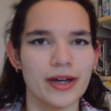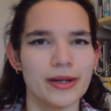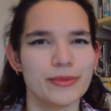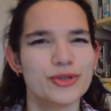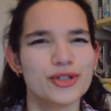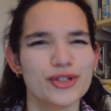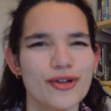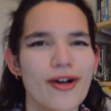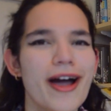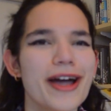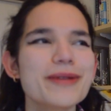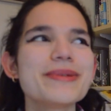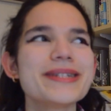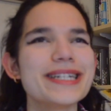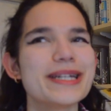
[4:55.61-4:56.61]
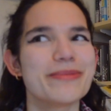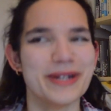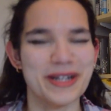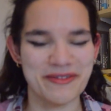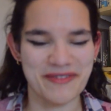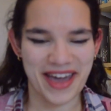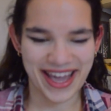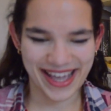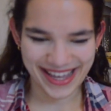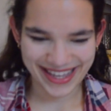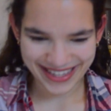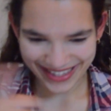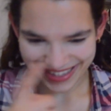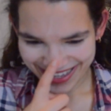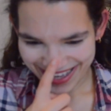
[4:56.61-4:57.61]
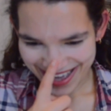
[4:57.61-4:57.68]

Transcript: and I'm just trying to be deliberately vague.